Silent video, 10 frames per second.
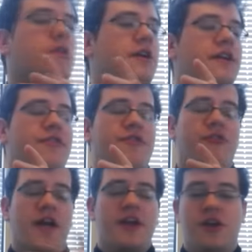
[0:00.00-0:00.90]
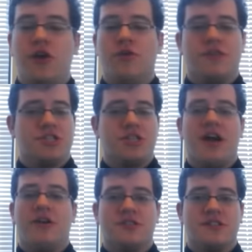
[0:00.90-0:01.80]
Thank you. This challenge
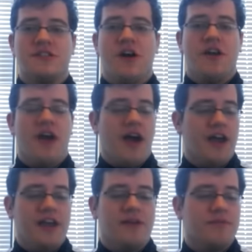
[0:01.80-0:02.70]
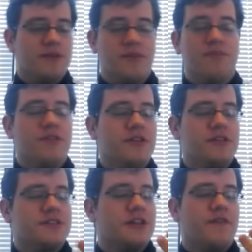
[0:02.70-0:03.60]
is done. I am completely sick
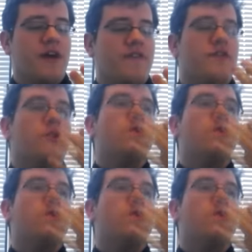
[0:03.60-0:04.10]
of hot food.